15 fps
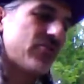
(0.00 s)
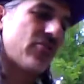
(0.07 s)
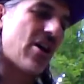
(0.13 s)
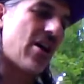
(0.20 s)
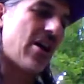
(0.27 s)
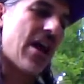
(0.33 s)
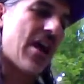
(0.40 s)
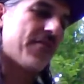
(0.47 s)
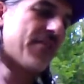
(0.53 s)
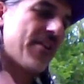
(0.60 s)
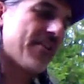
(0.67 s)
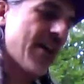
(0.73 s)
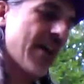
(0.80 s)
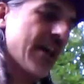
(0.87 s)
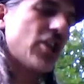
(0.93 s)
uh,
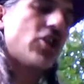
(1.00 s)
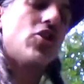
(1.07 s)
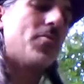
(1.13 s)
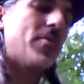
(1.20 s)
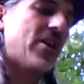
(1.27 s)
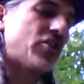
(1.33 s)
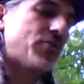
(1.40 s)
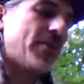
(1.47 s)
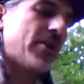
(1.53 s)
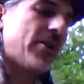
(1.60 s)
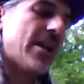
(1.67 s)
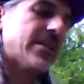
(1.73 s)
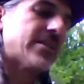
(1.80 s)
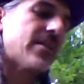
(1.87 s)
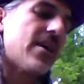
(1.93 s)
everything in human
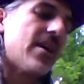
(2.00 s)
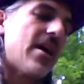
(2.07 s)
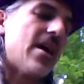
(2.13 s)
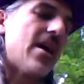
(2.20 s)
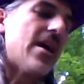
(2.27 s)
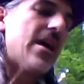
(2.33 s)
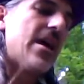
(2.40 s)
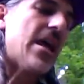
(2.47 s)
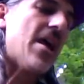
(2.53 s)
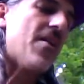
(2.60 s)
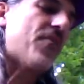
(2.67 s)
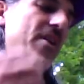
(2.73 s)
experience, if we